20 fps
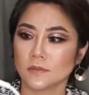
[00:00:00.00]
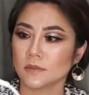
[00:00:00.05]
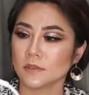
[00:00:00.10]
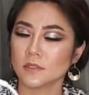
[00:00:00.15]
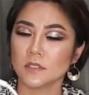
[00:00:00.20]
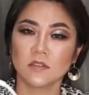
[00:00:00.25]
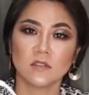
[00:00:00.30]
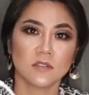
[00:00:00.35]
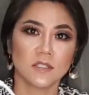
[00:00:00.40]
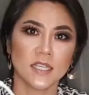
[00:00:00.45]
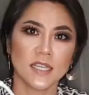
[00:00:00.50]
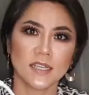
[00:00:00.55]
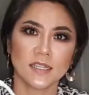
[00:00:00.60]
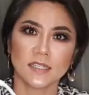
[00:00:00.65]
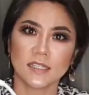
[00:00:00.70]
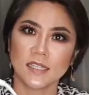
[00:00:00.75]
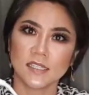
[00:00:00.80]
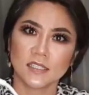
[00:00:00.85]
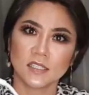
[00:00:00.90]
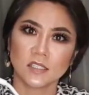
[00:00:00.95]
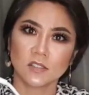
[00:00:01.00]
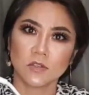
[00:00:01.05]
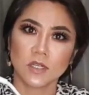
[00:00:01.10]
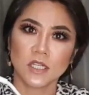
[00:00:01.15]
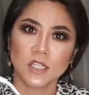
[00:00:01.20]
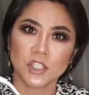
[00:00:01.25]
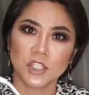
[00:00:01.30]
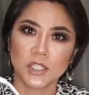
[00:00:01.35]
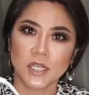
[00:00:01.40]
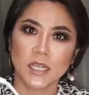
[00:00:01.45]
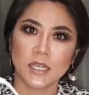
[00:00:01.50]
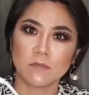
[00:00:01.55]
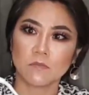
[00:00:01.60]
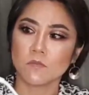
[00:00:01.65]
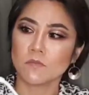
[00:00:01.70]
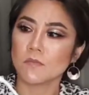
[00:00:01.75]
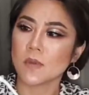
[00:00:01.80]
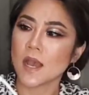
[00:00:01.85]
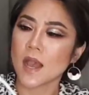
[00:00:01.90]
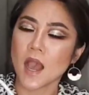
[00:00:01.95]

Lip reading: So yeah, that's quite a shame